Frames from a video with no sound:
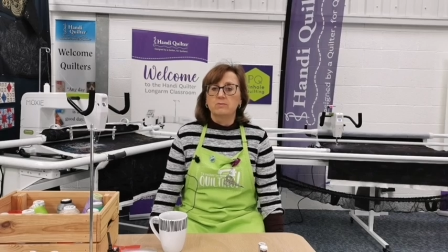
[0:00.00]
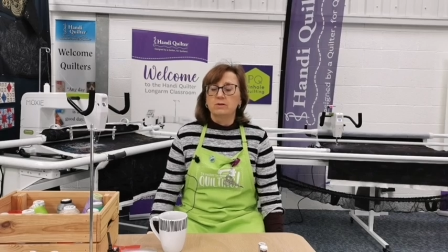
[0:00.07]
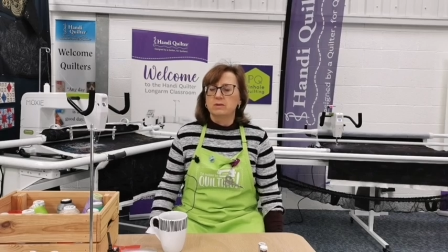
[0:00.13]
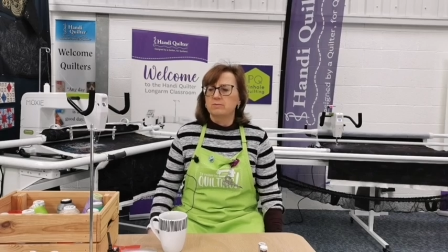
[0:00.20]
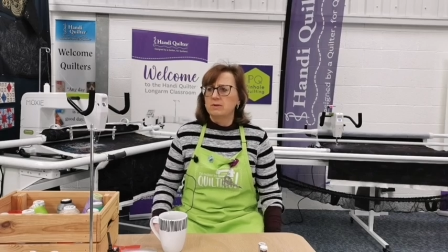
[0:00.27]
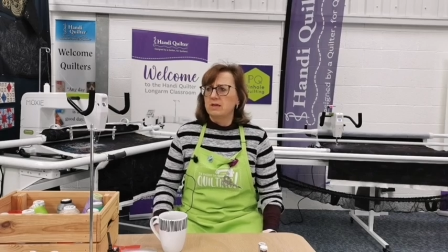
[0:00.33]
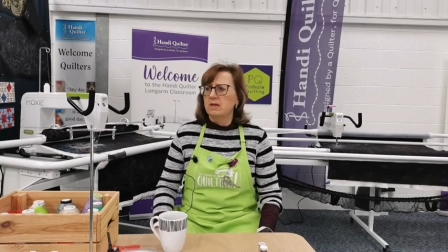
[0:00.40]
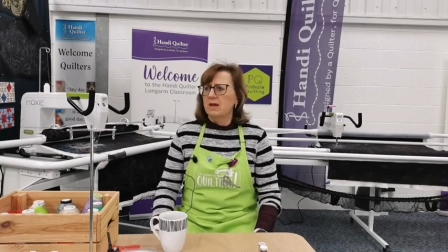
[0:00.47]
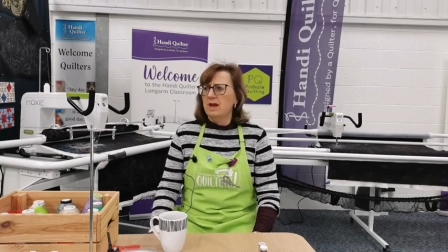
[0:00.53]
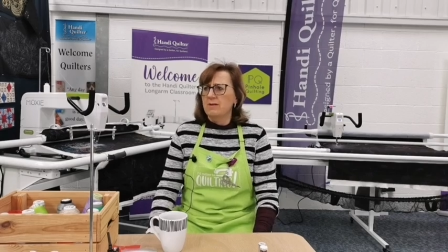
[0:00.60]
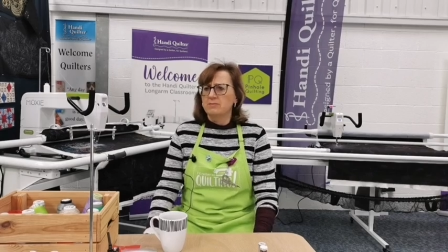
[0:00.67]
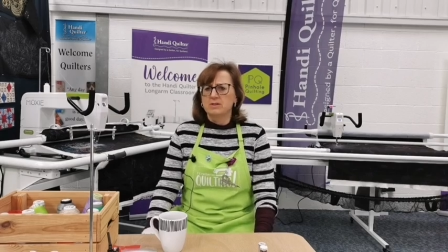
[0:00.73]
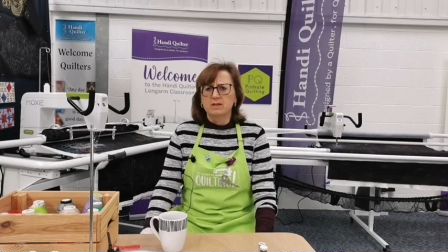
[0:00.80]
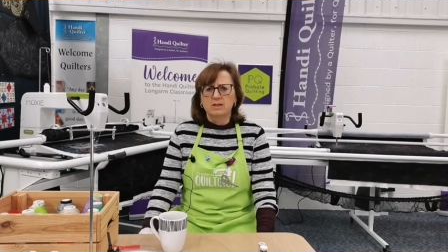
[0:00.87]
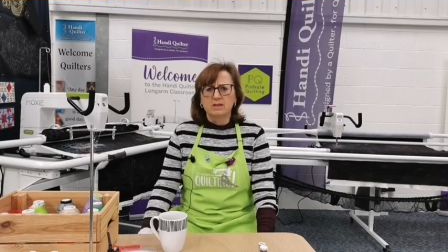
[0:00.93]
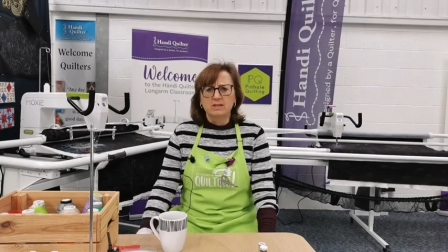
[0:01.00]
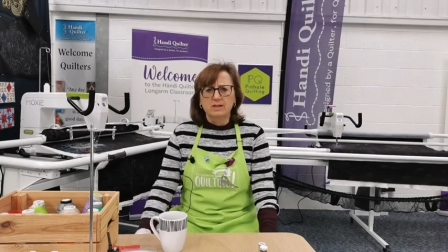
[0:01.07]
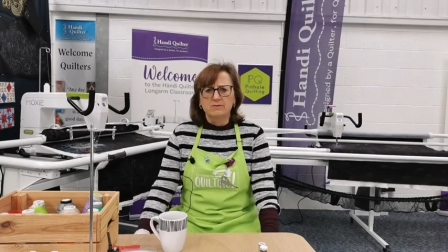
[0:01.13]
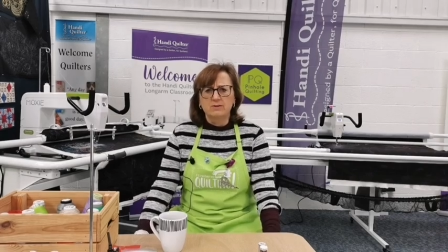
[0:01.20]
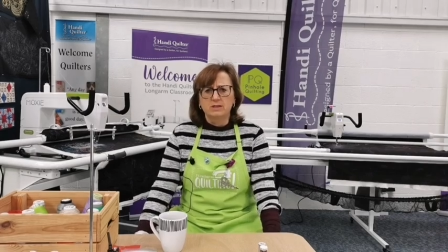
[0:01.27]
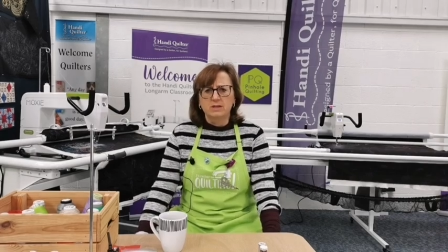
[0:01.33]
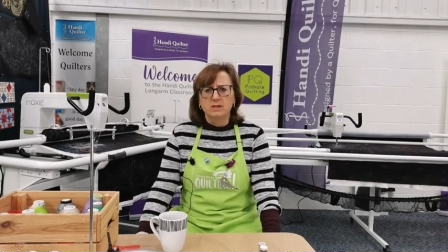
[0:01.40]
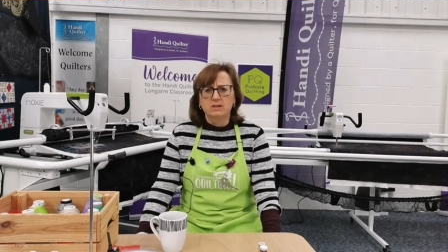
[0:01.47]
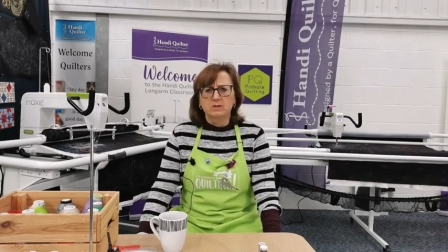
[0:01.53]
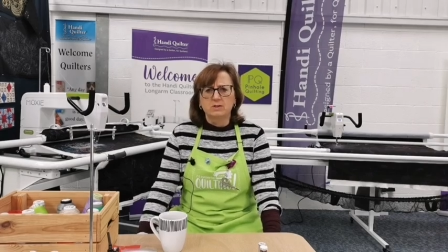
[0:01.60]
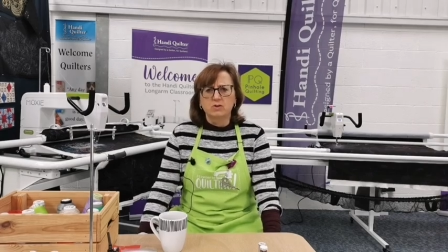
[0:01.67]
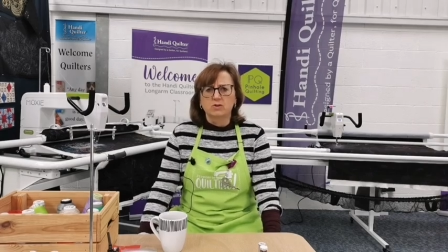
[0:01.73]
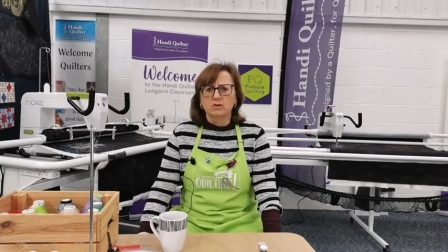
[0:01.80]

Queen must be absolutely devastated.